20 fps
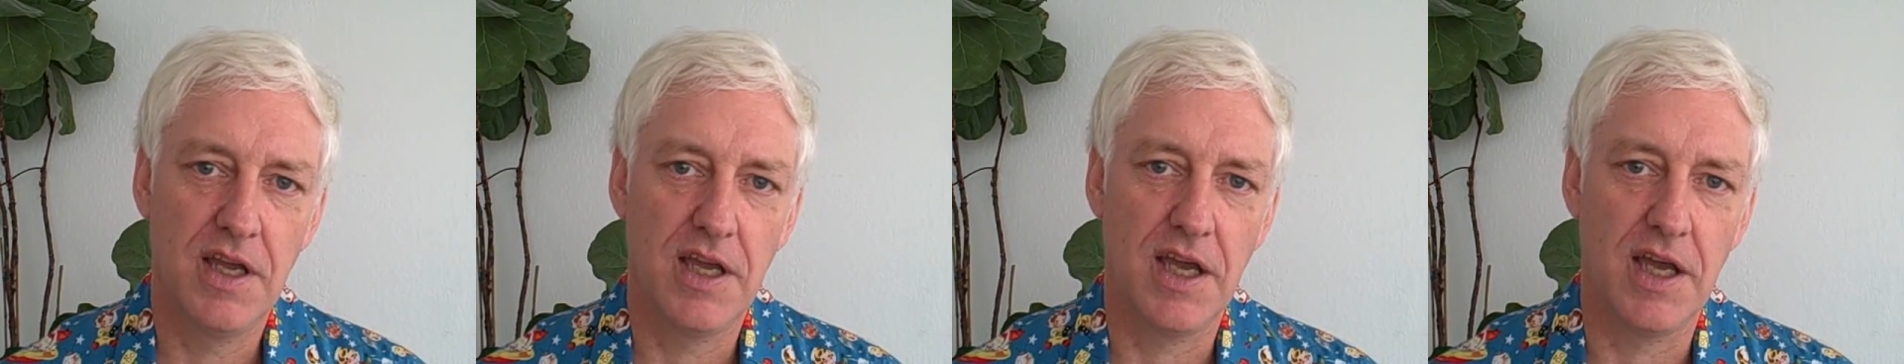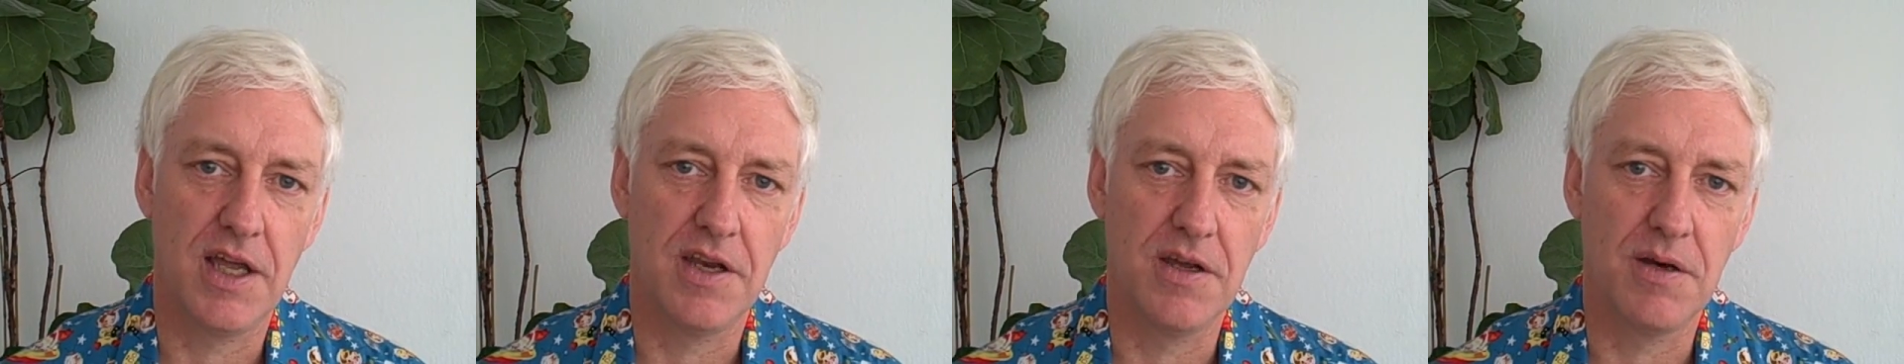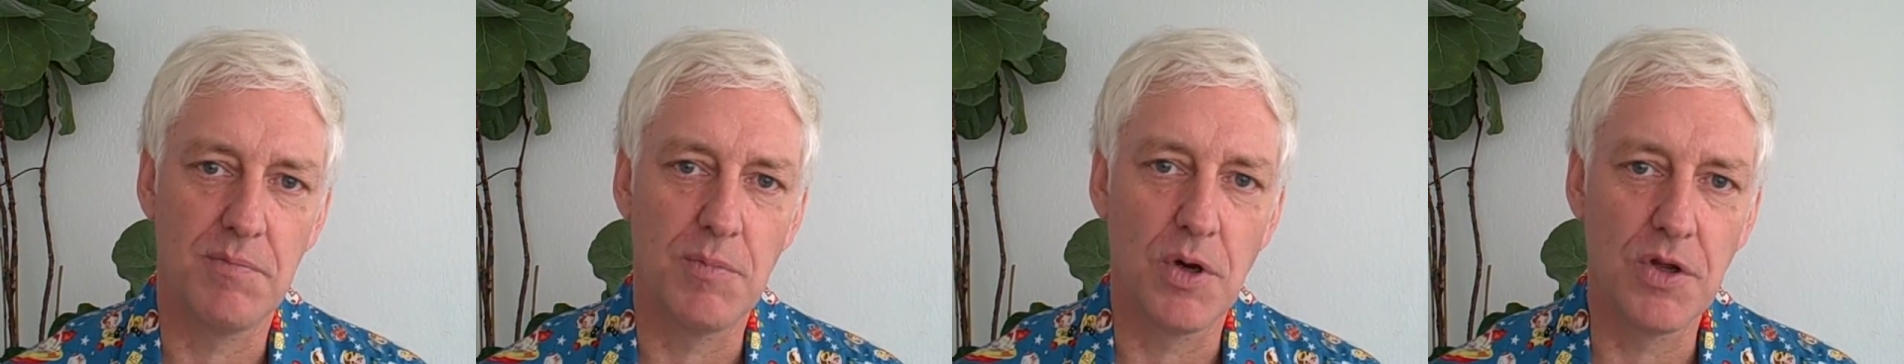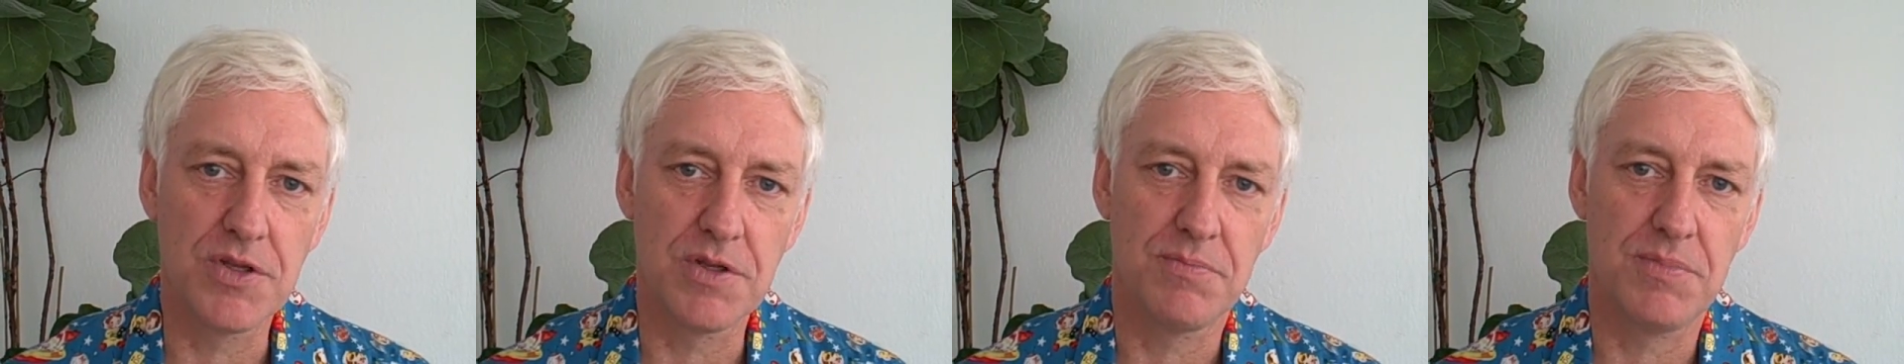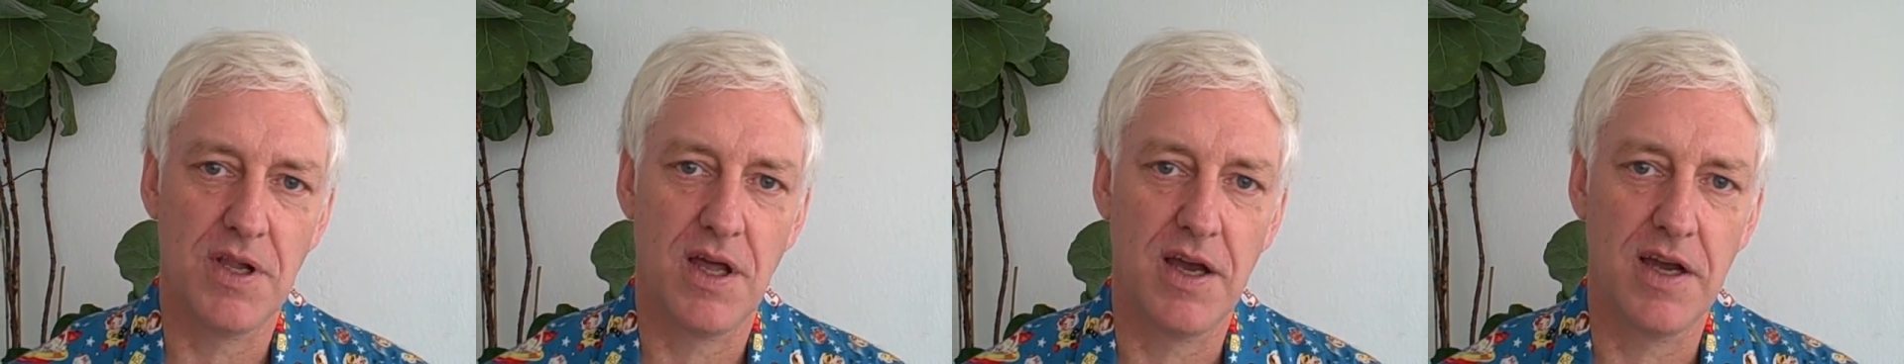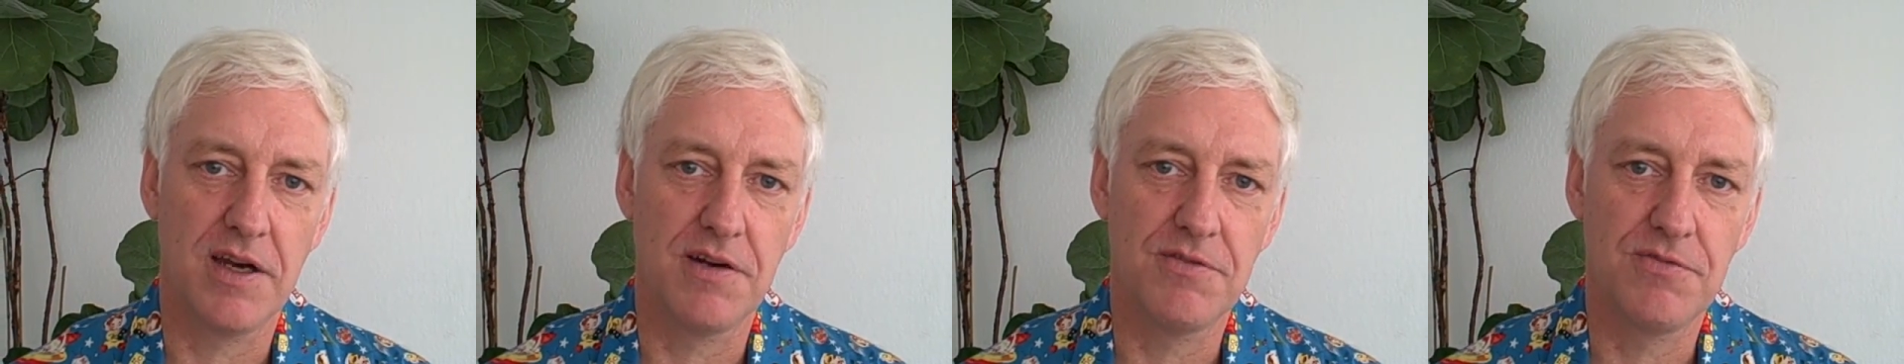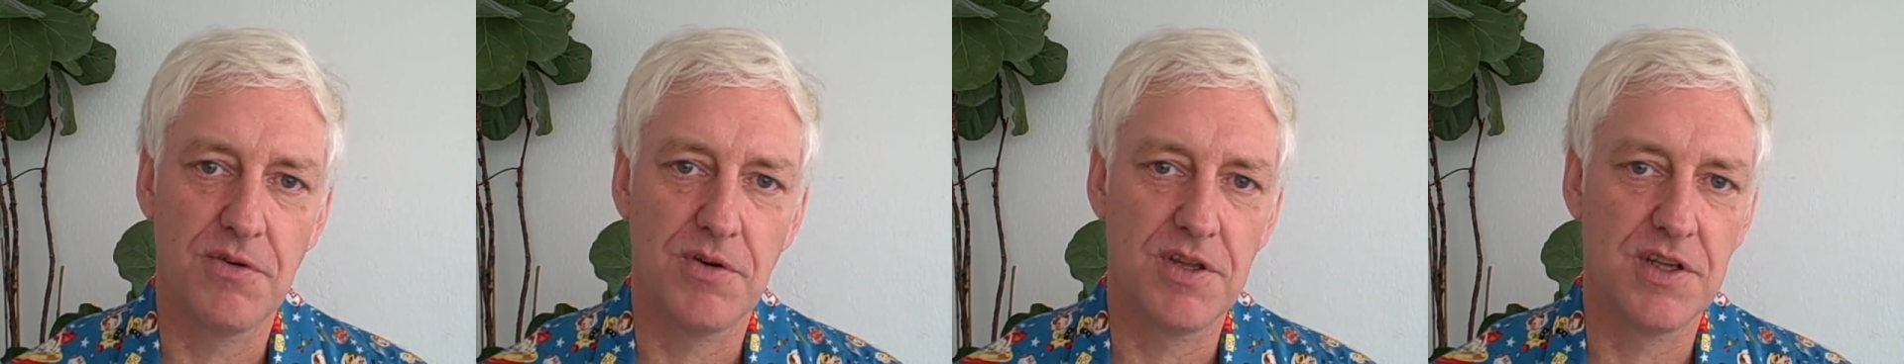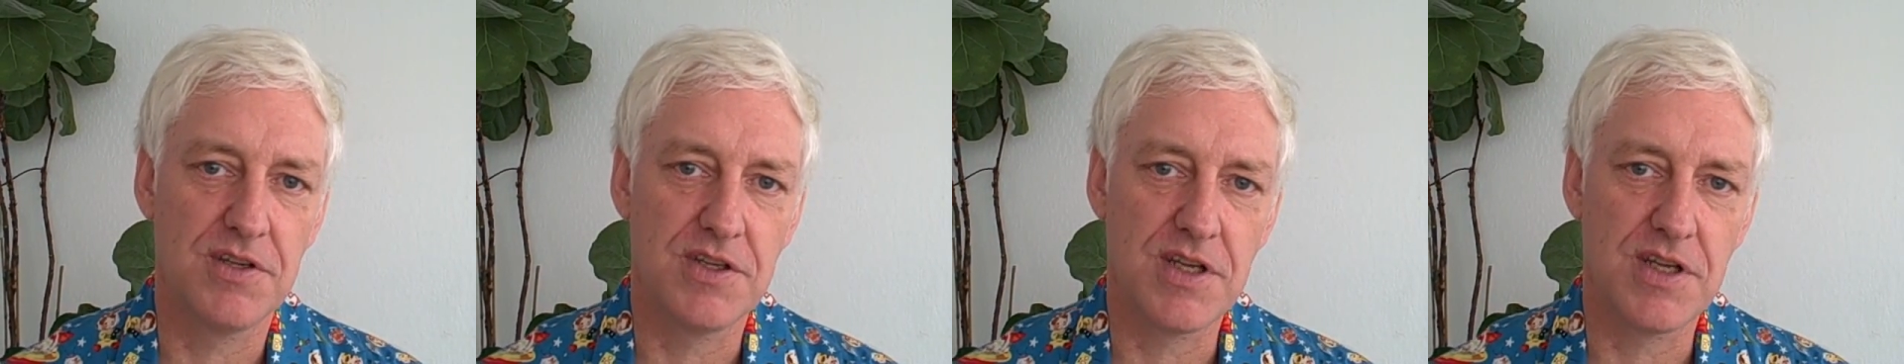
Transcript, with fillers: and a multiplier for the